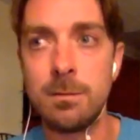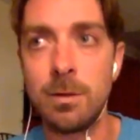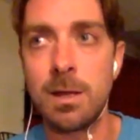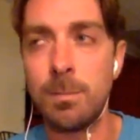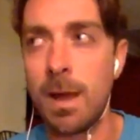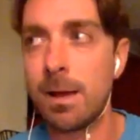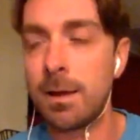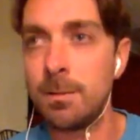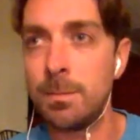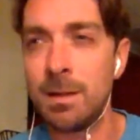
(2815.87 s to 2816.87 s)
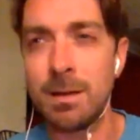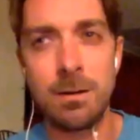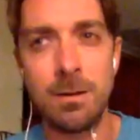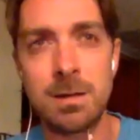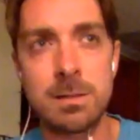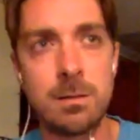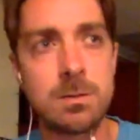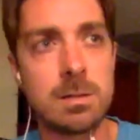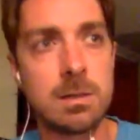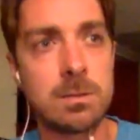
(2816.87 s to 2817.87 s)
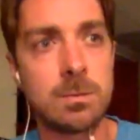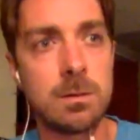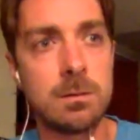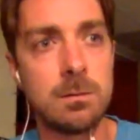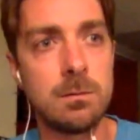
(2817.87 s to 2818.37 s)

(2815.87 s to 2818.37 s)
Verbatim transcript: looking back on it and be like, oh, actually those things weren't